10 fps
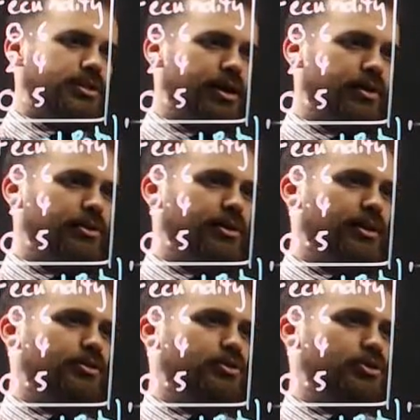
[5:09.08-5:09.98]

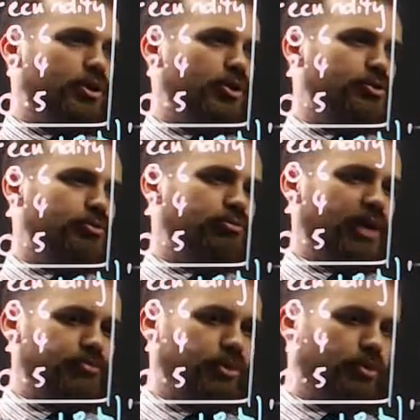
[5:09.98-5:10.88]
calculate the total
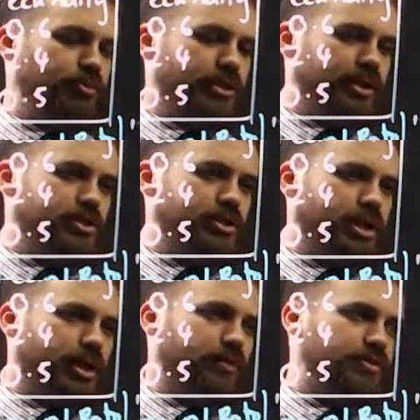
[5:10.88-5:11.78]
rat population
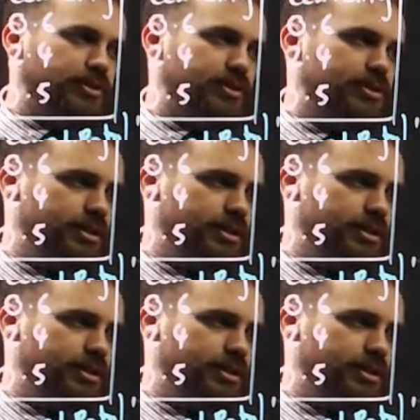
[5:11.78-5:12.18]
after 6